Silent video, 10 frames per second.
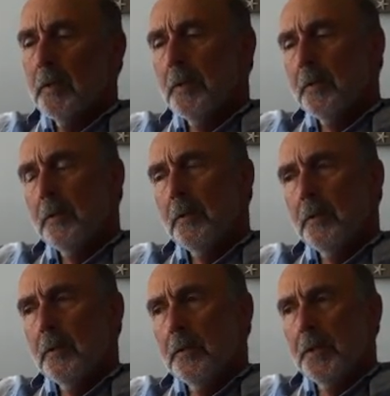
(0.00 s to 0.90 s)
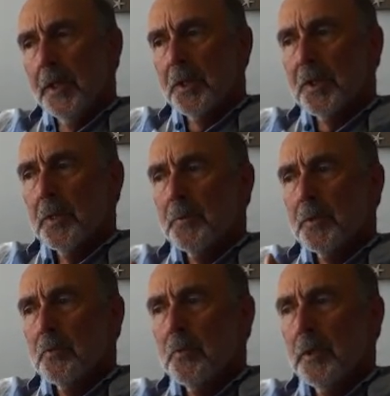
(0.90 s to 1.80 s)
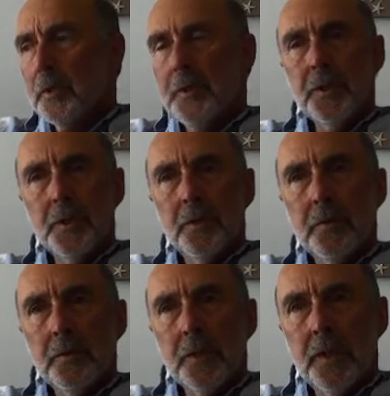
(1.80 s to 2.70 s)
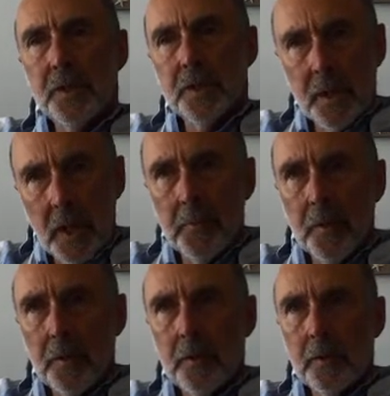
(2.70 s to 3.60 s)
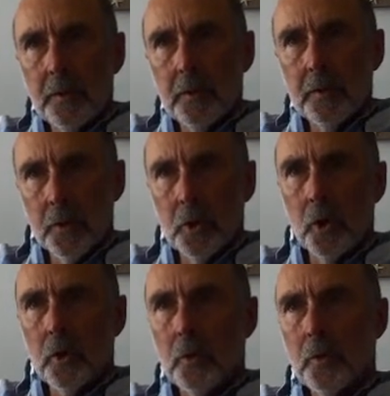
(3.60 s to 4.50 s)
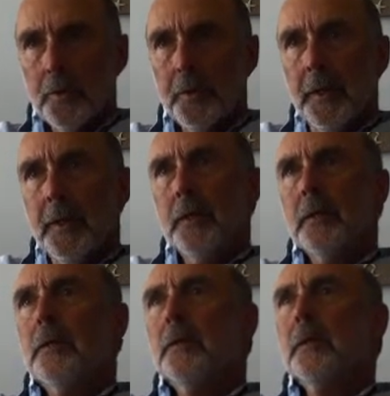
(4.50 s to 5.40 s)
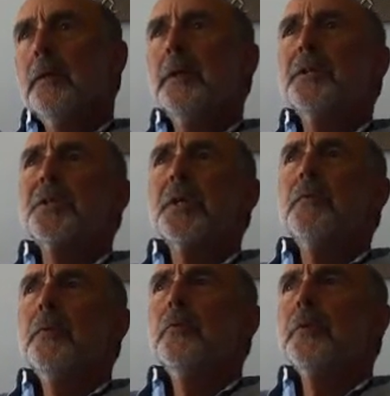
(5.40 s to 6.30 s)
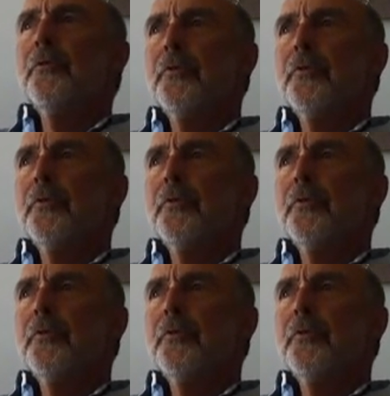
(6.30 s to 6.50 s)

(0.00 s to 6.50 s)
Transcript: the the next step is really to examine the goal and and let's say we've got